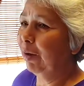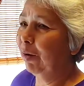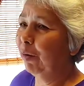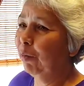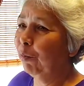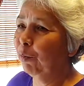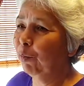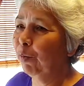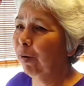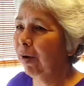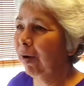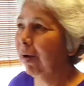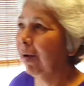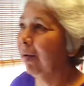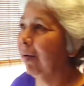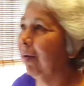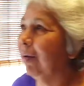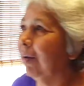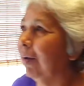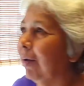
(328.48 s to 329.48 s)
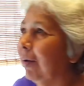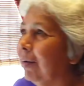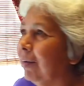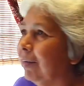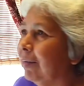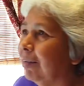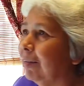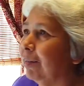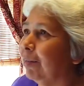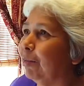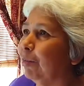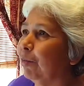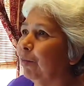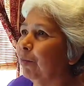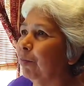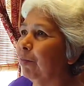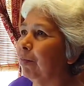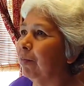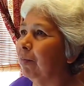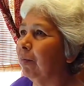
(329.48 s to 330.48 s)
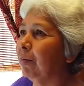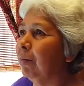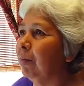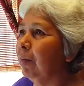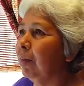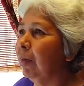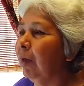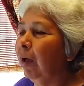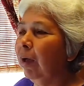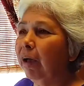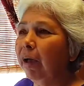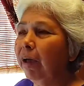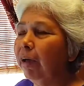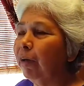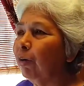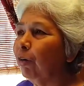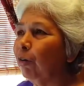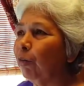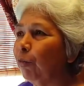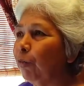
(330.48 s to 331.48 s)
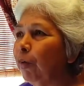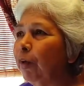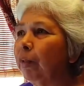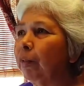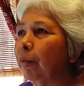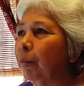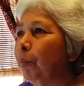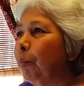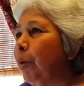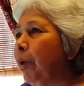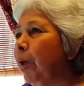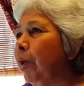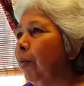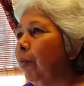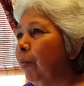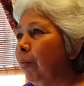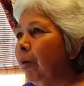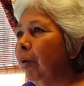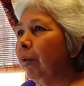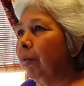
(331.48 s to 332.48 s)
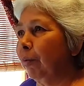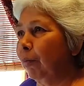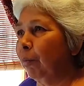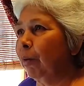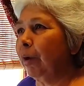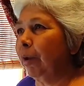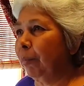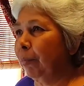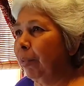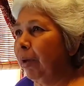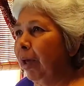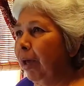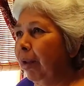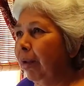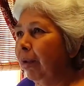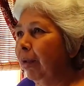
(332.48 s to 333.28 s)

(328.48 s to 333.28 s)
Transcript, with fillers: Oh, that, well, like between a one and a ten? Yeah, before I, I we pray. Feel the pain really, really bad.